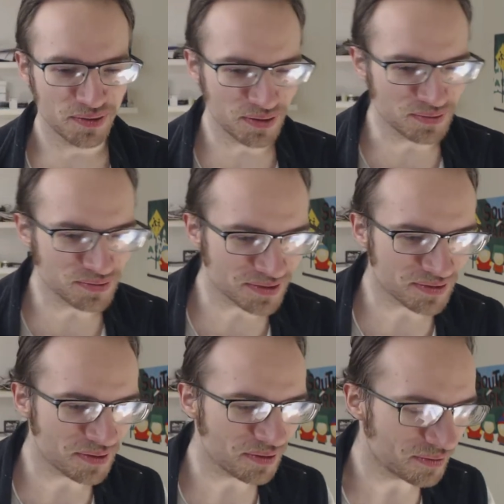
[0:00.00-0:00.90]

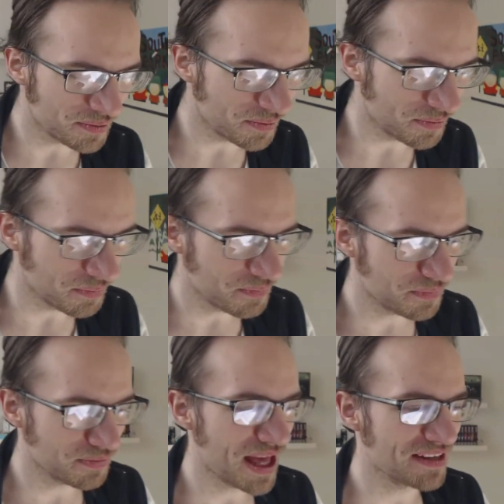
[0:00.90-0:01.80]
uses the, the
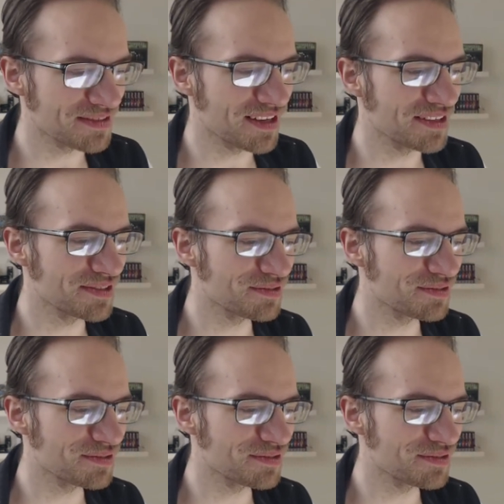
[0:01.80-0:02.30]
flashlight